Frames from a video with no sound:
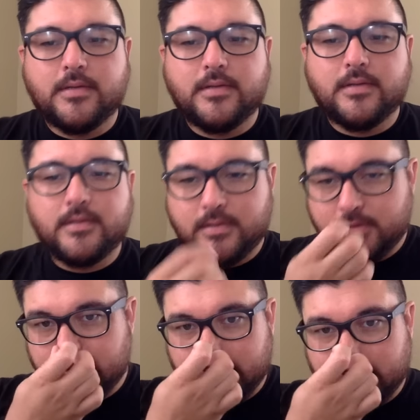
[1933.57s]
Hi,
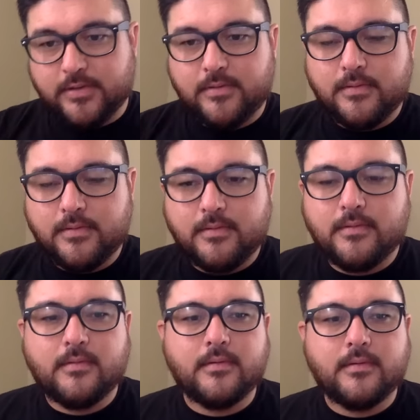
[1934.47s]
Jeremiah. We have a
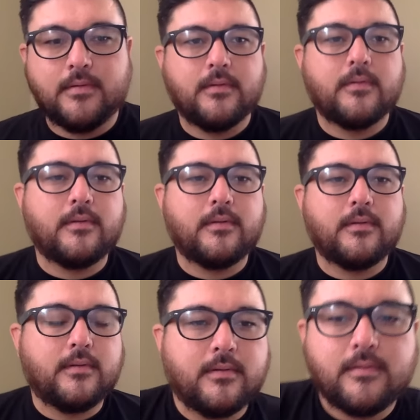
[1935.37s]
few questions here.
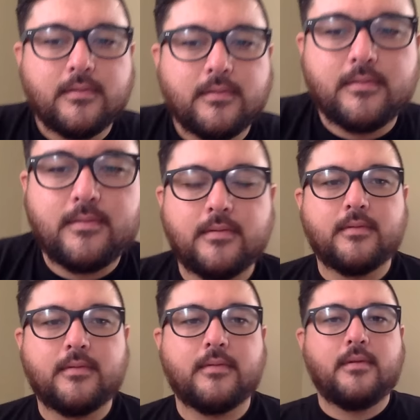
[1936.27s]
The first one
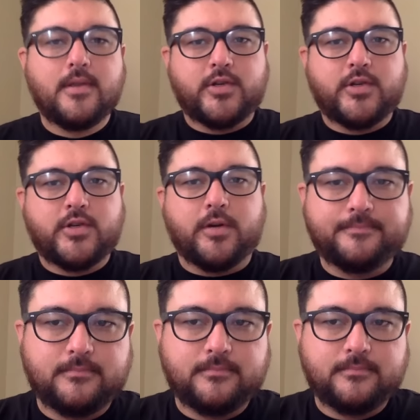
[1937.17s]
is, when should
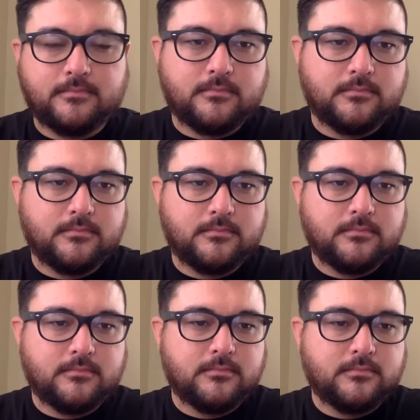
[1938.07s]
startups start the
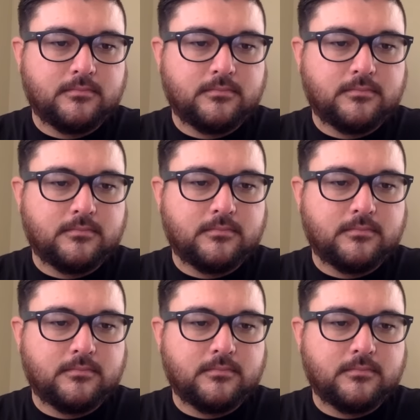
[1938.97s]
branding
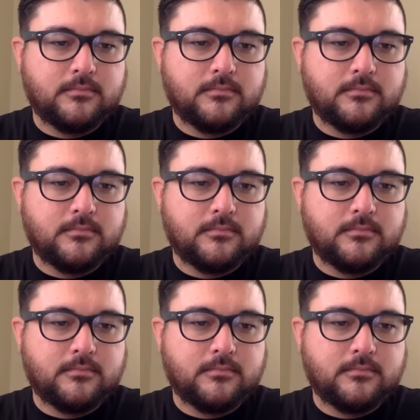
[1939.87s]
activity?